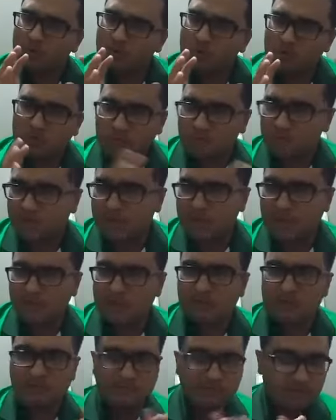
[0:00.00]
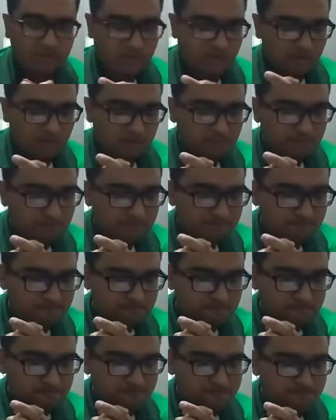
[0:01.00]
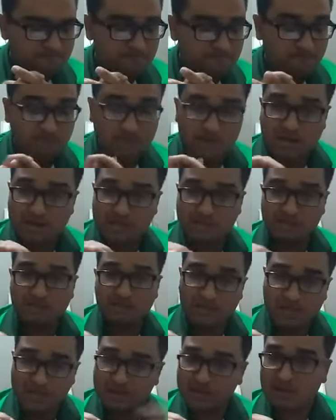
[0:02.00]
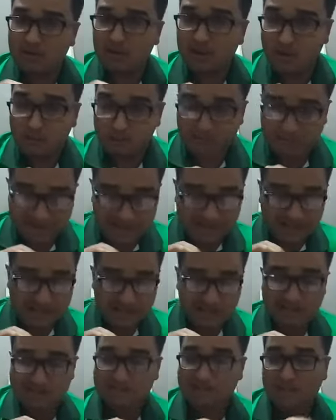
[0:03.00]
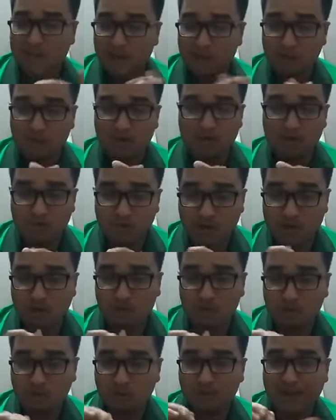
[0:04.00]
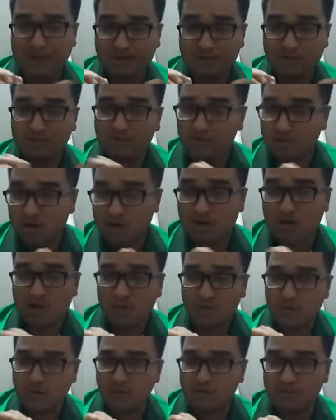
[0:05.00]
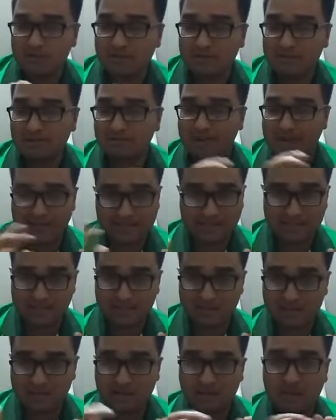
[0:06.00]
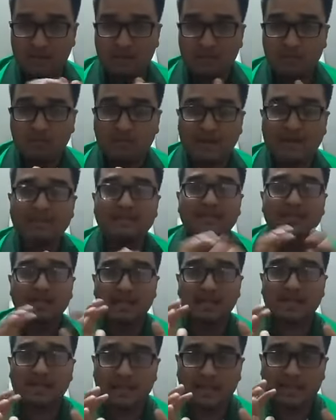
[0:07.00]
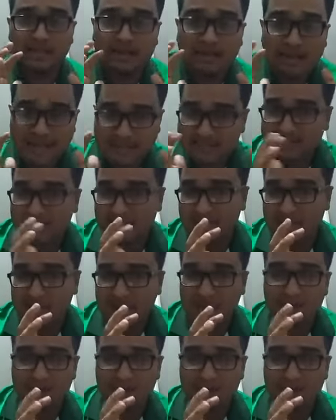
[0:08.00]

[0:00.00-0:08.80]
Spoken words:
today at the beginning of my class I would like to talk about election. Basically election